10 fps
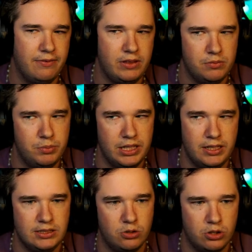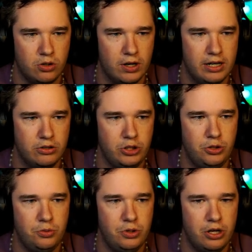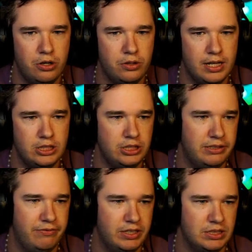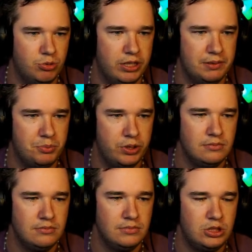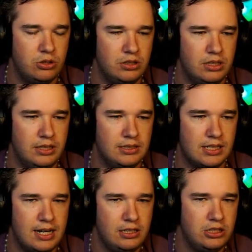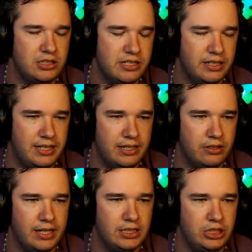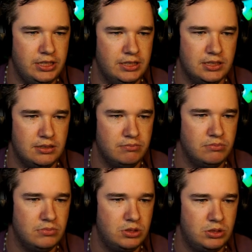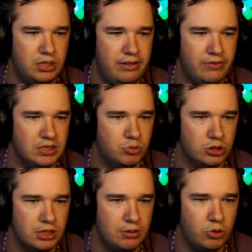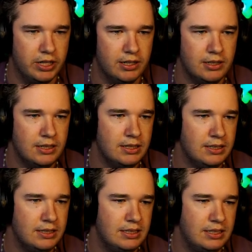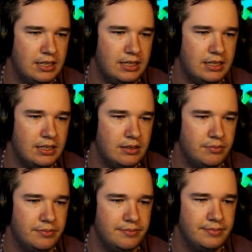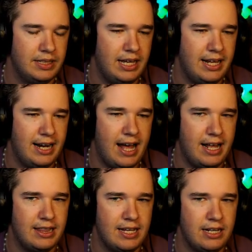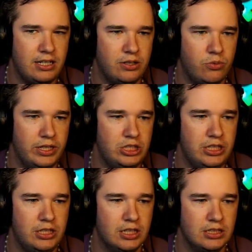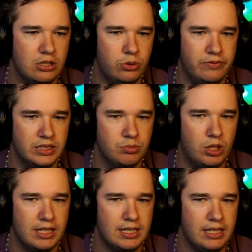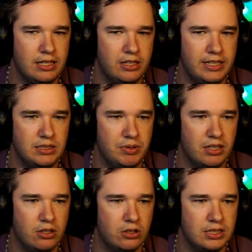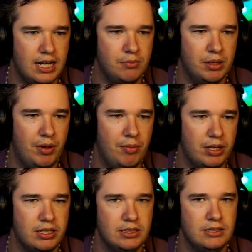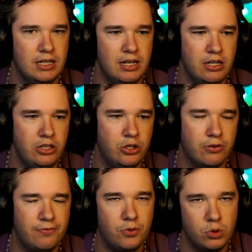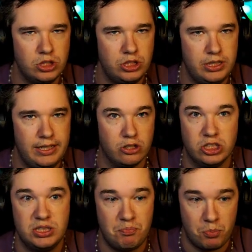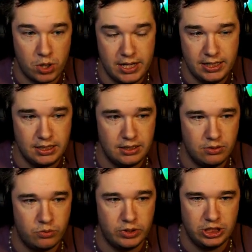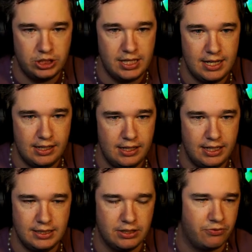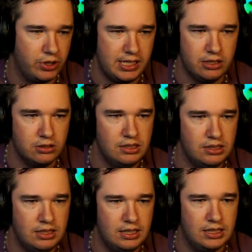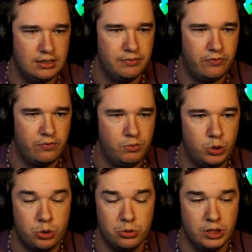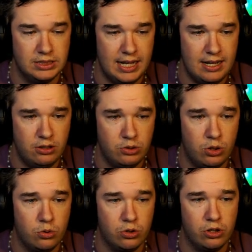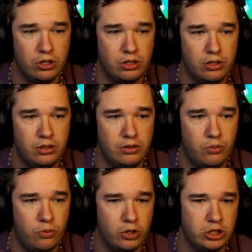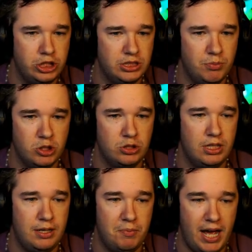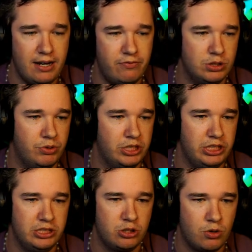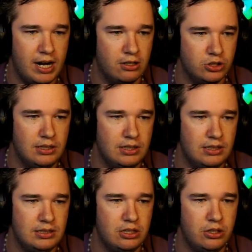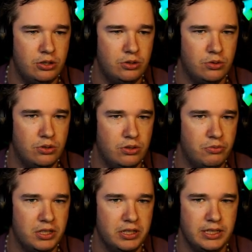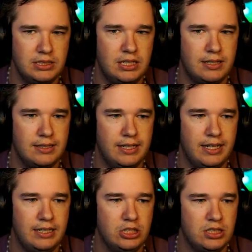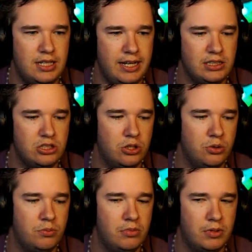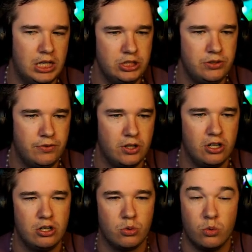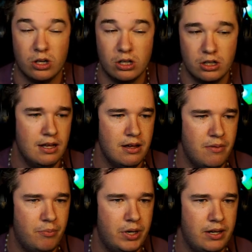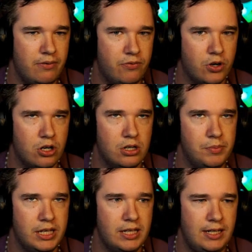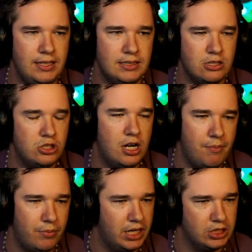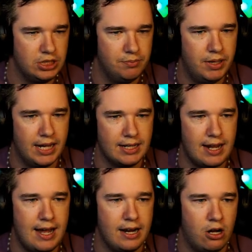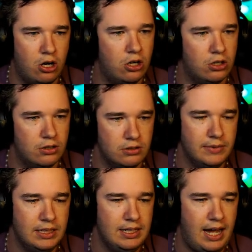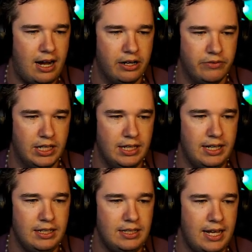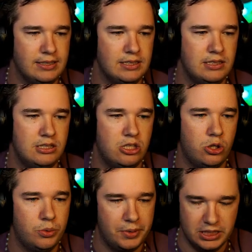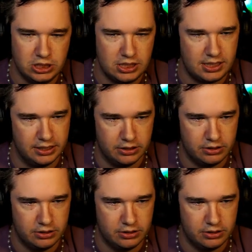ability's on the ground, you know that she's invisible at that point. So it's kind of just a tell that she's invisible somewhere. And I think when she does go invisible, I think there needs to be a longer time limit, because you're forced to either sprint, which then is a free kill through the sound, or where she's most impactful is when she's crouched. So realistically, it just takes so much for her to work. But for her abilities, there's not much impact at all out of it. It takes so much skill